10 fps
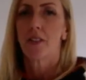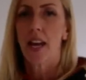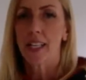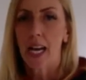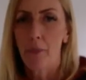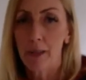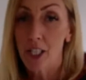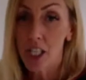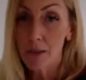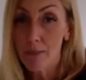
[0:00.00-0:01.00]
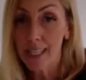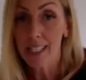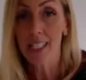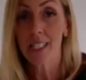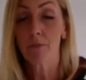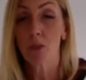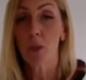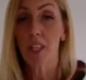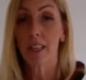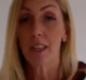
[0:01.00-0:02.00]
there can be cheat mechanisms
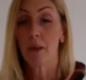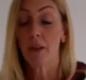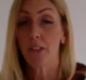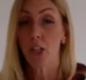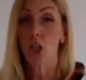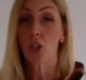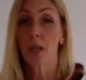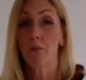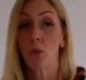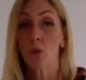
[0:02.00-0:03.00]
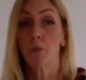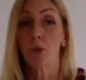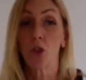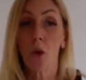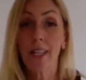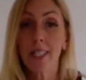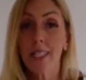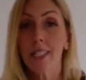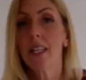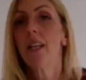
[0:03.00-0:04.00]
within them if you're using multiple
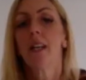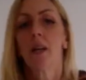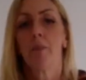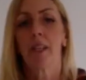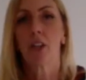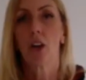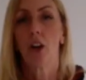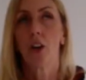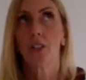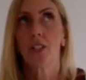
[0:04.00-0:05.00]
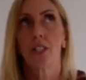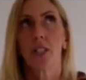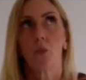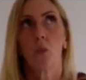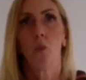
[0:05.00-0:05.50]
joints. Because